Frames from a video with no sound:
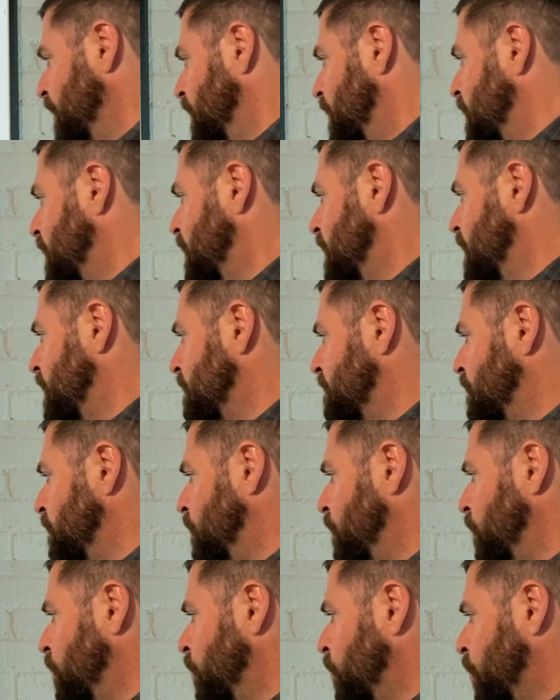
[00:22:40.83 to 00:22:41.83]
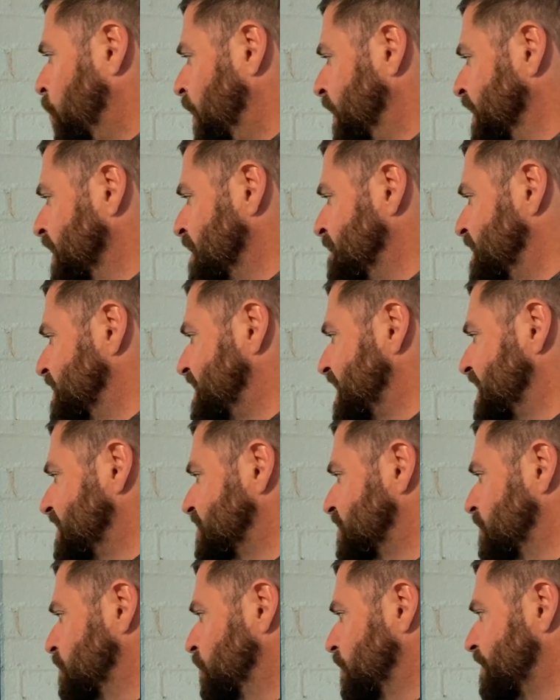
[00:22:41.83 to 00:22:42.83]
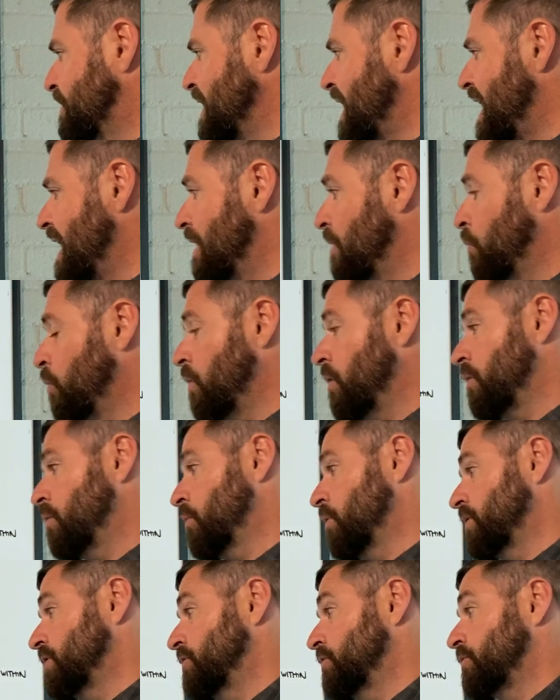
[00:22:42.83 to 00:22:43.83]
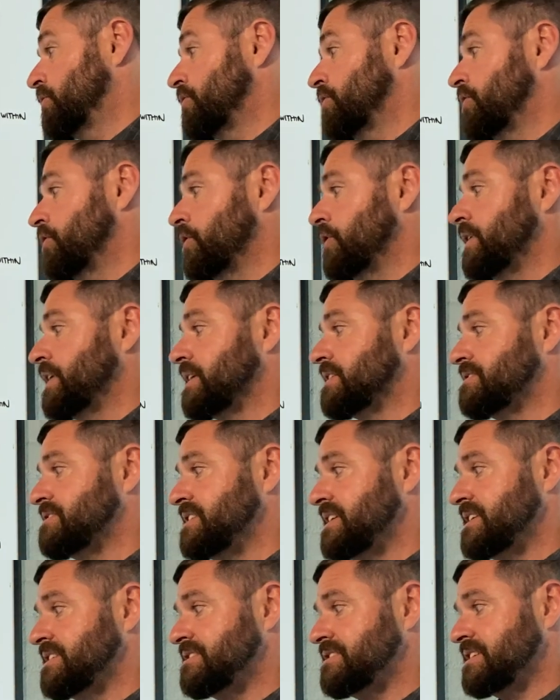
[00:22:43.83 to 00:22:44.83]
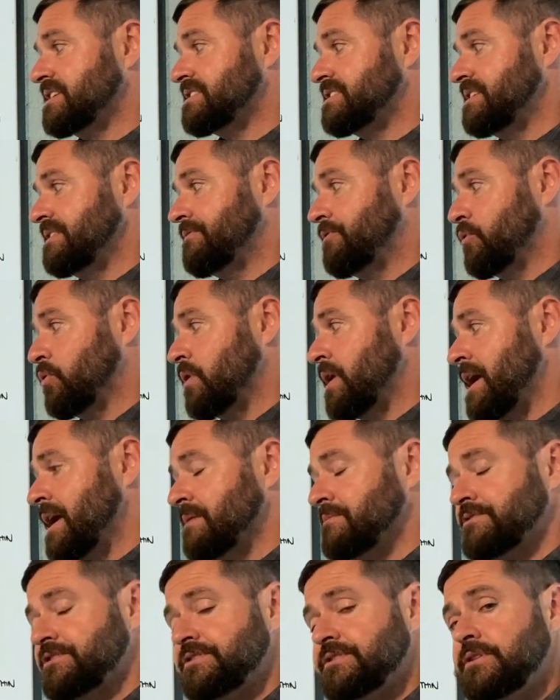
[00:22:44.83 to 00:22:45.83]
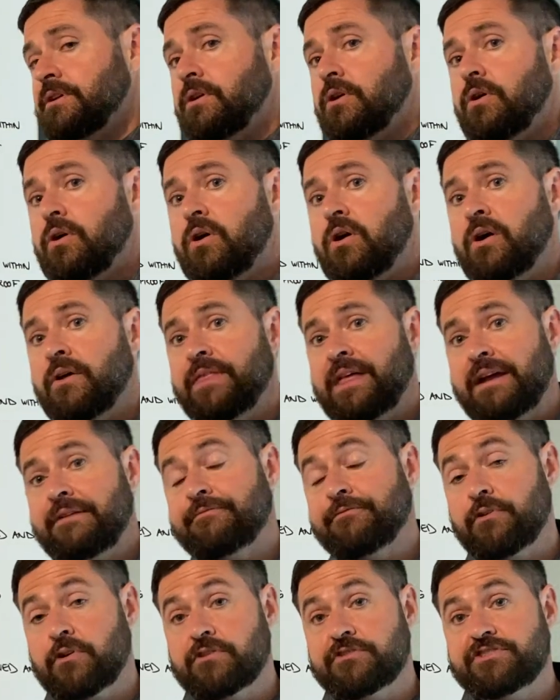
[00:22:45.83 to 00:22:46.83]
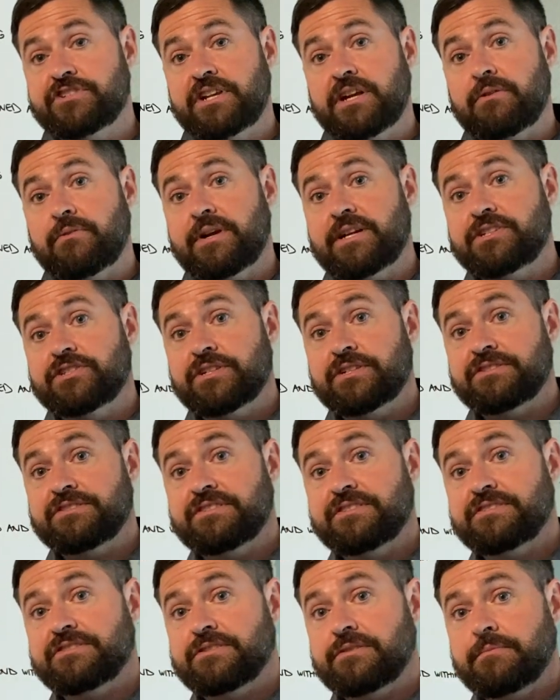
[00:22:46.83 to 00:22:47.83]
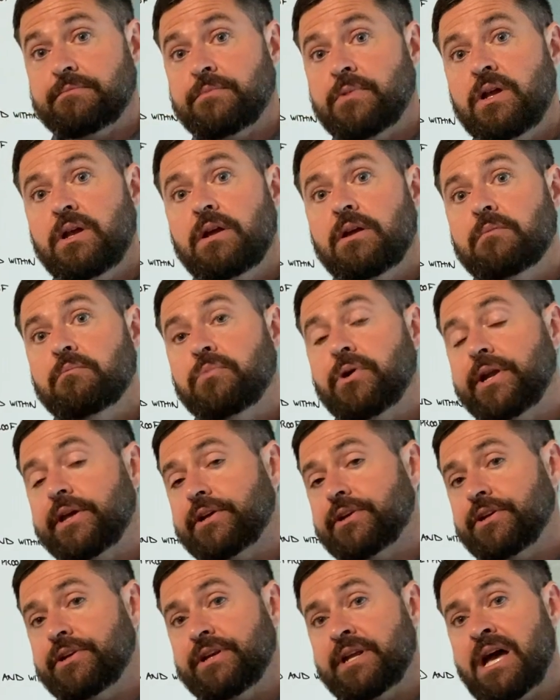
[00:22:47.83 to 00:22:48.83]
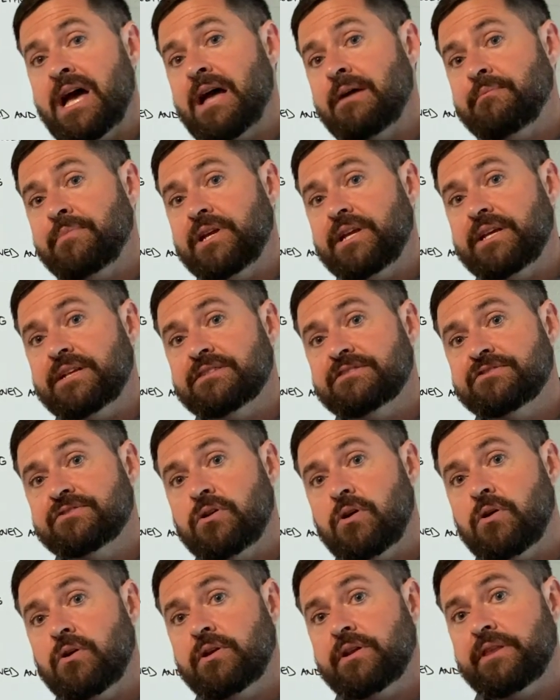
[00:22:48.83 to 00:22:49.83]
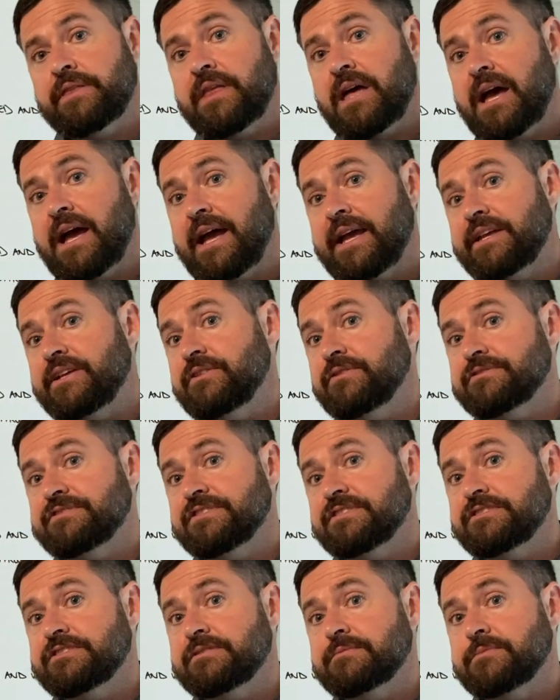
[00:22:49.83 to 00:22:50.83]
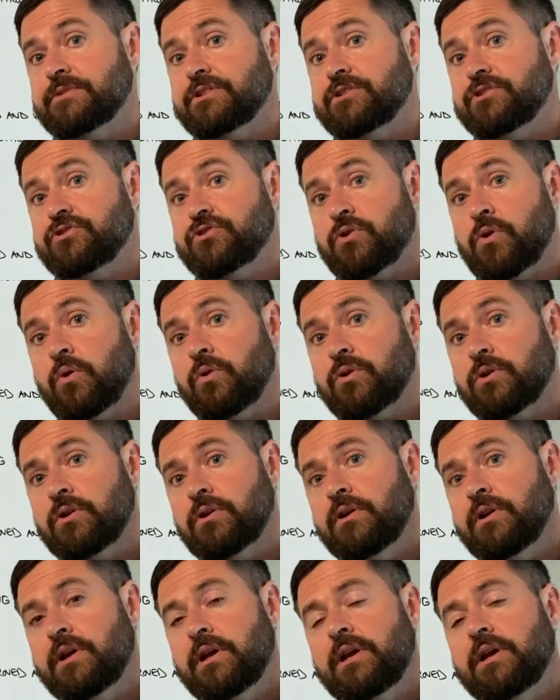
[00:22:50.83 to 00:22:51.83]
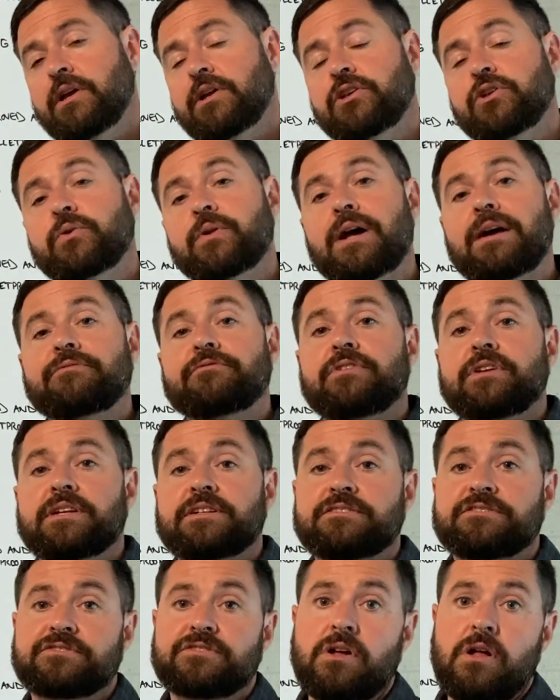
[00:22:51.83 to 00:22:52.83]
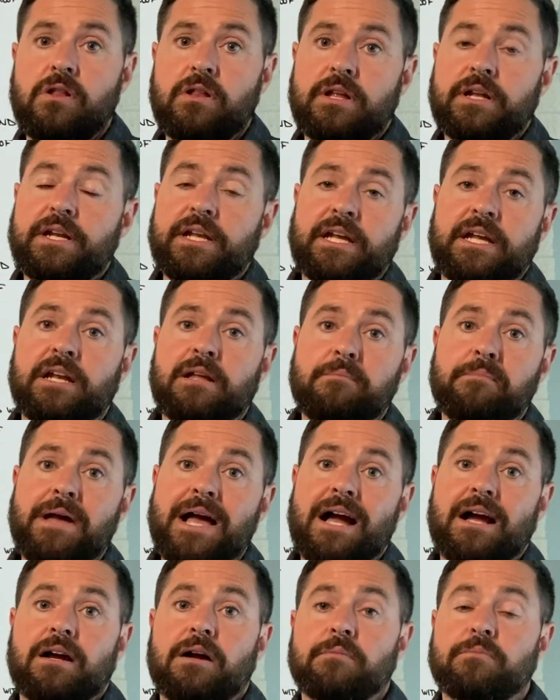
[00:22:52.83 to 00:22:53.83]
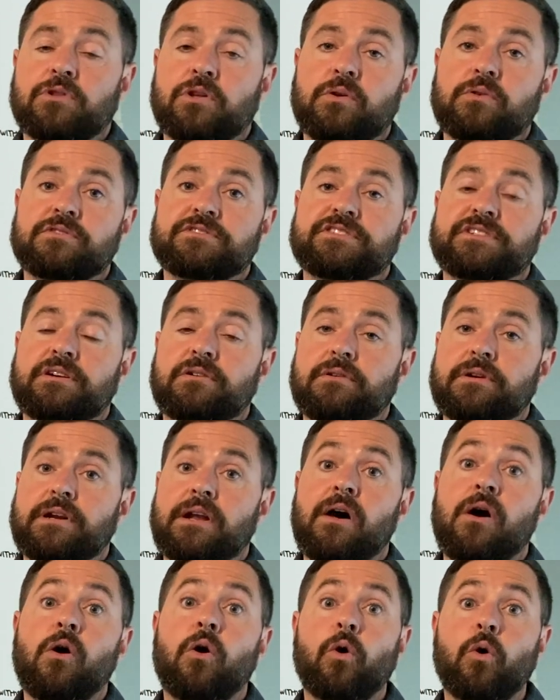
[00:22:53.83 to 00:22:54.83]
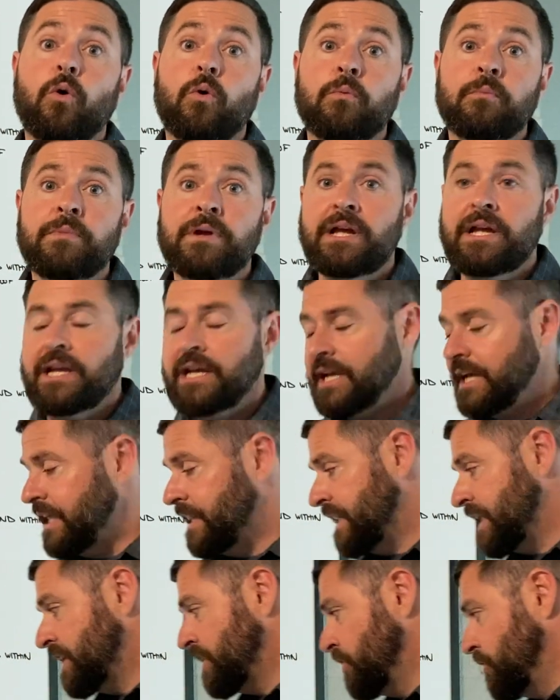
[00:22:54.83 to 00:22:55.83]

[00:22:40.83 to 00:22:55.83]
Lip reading: One limitation with that, well, you could exceed 64 amps on that first generation system, but it could not be installed in the IQ system controller. You'd have to install it in a backup load center in the home, and then